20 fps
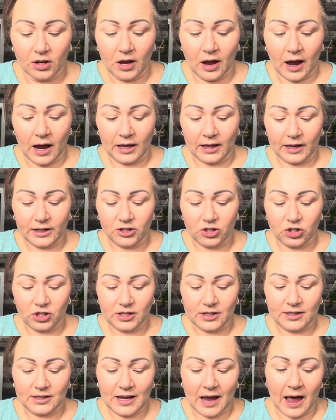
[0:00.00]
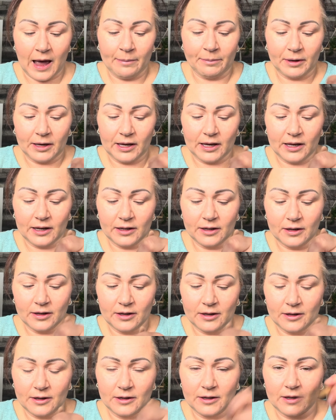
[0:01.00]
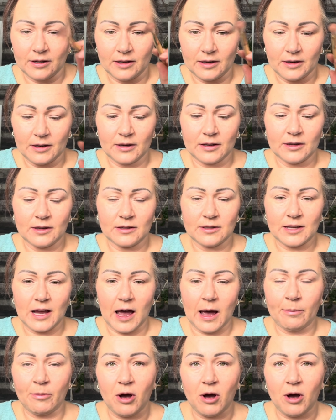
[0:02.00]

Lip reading: I like to just tap in, tap